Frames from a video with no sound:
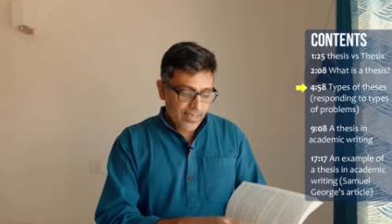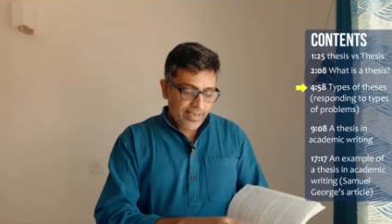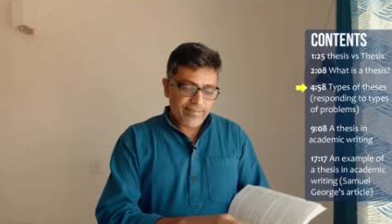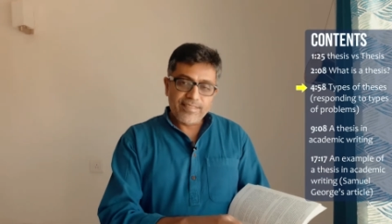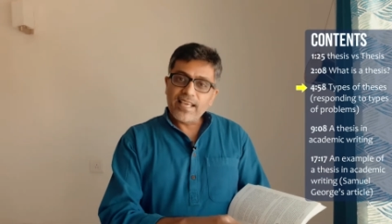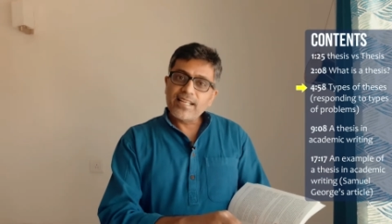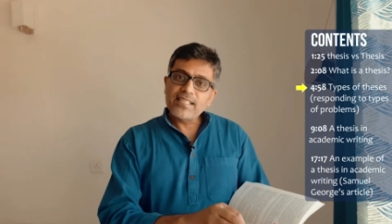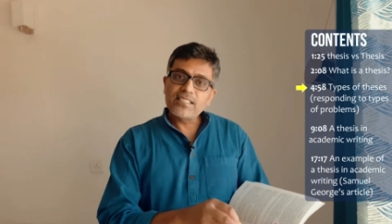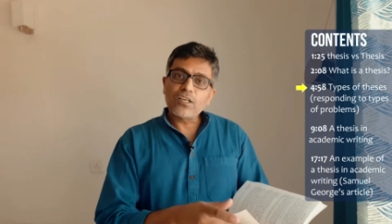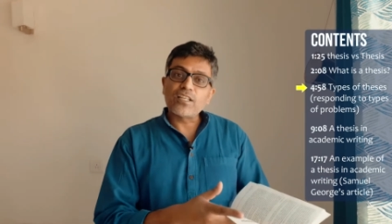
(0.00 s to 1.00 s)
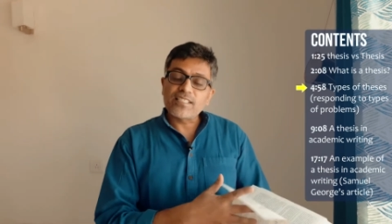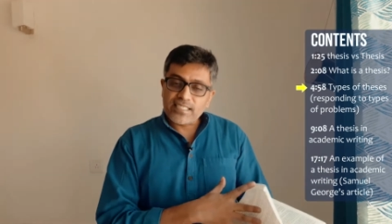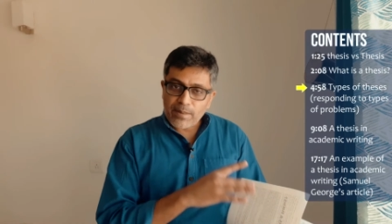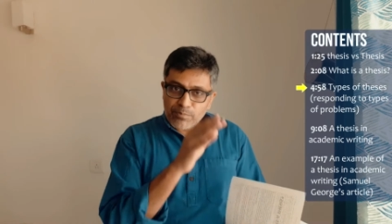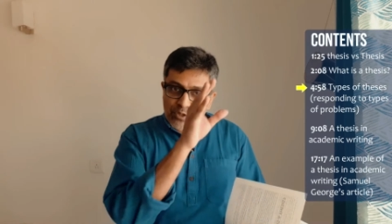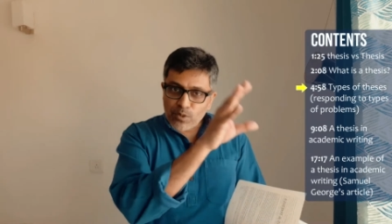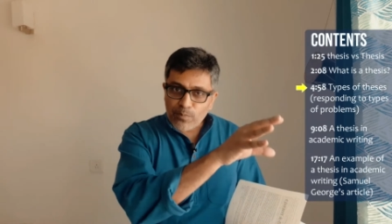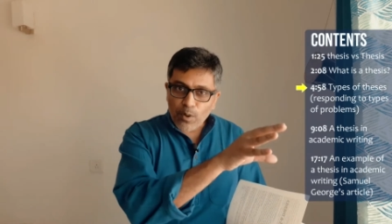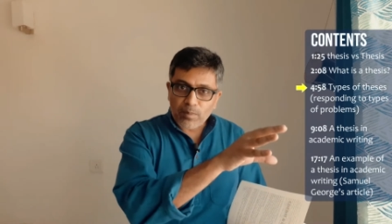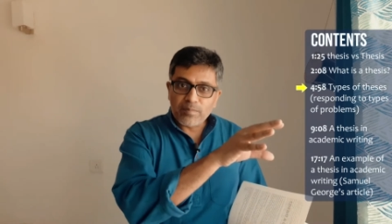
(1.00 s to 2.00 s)
If there is a conceptual
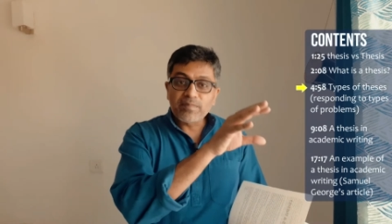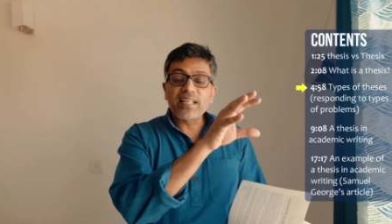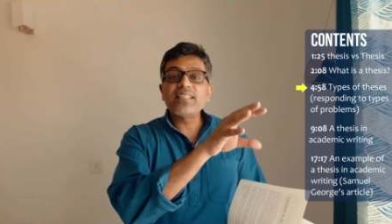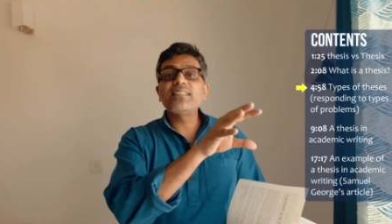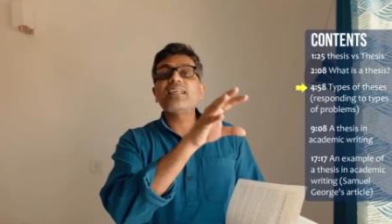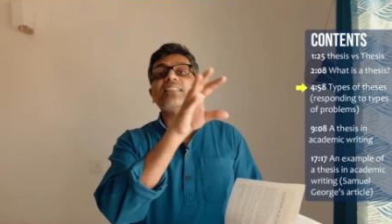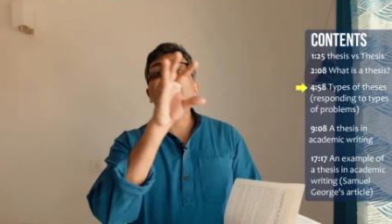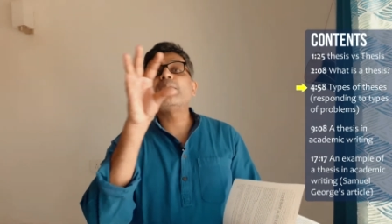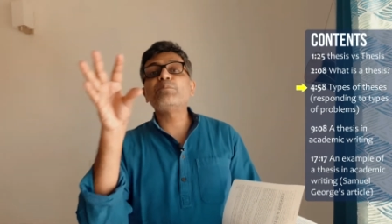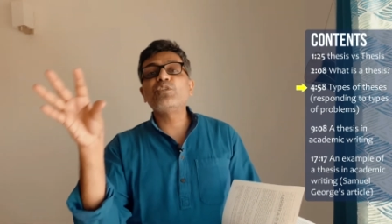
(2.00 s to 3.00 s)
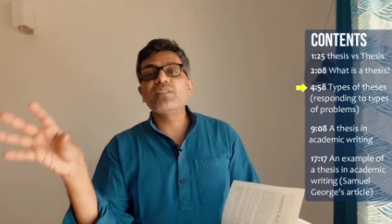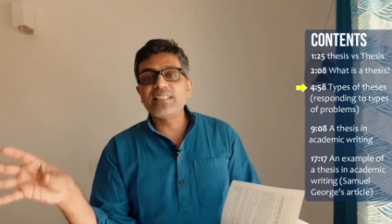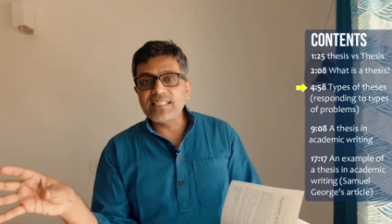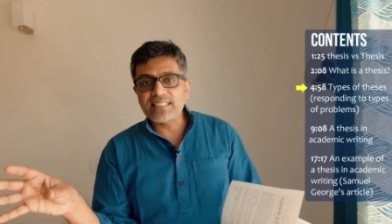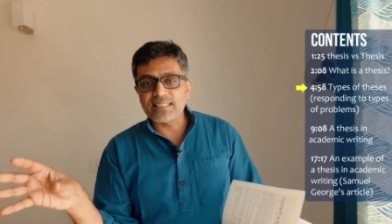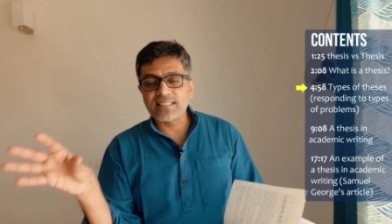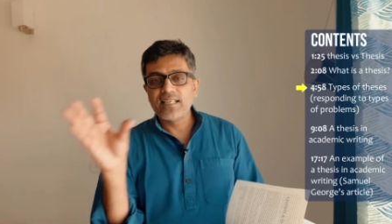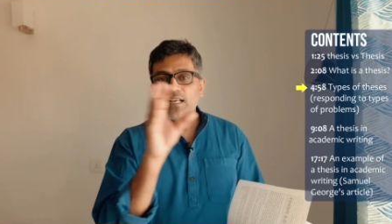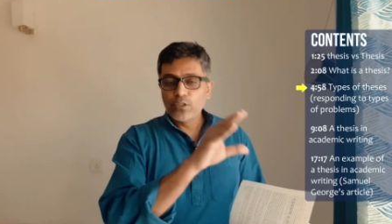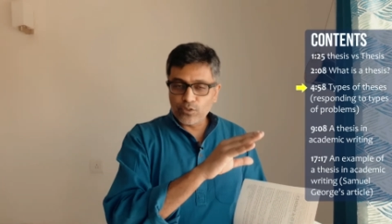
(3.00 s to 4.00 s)
problem, there is a conceptual thesis.
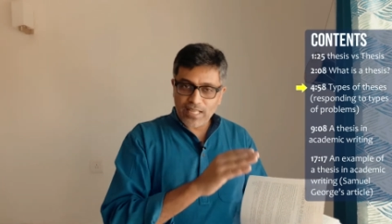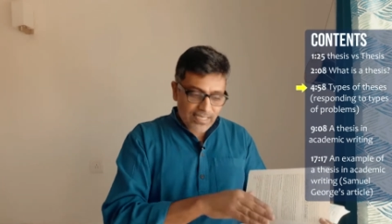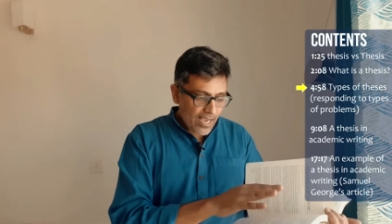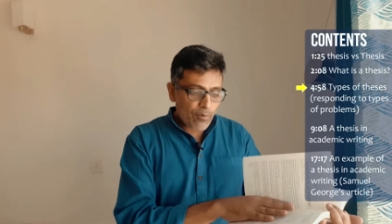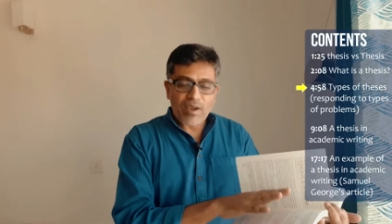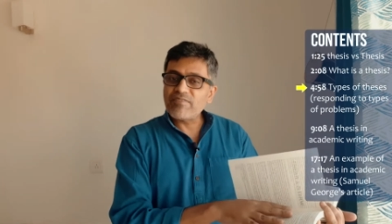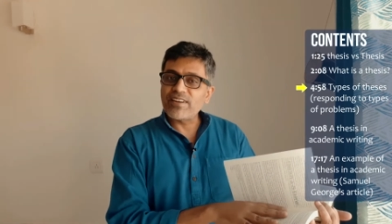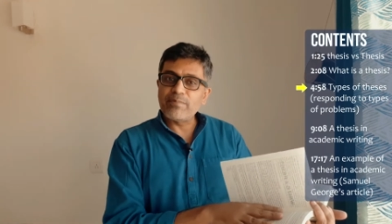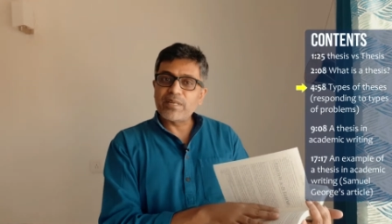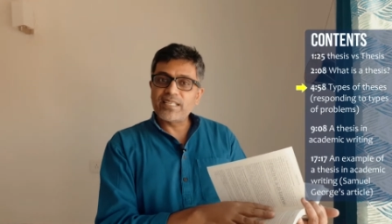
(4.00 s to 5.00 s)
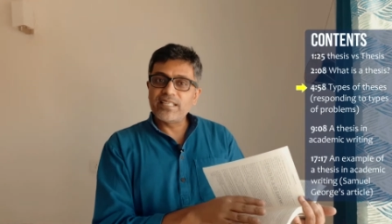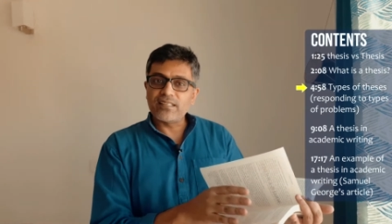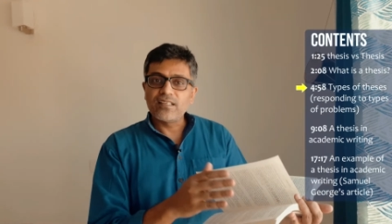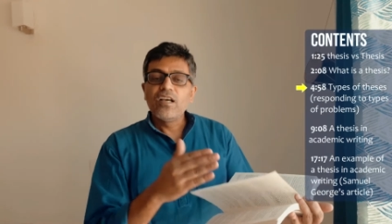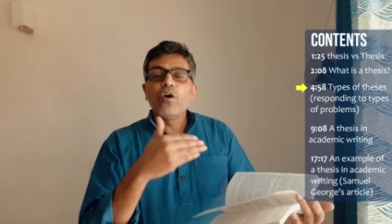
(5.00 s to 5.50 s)
So that's how I framed it here.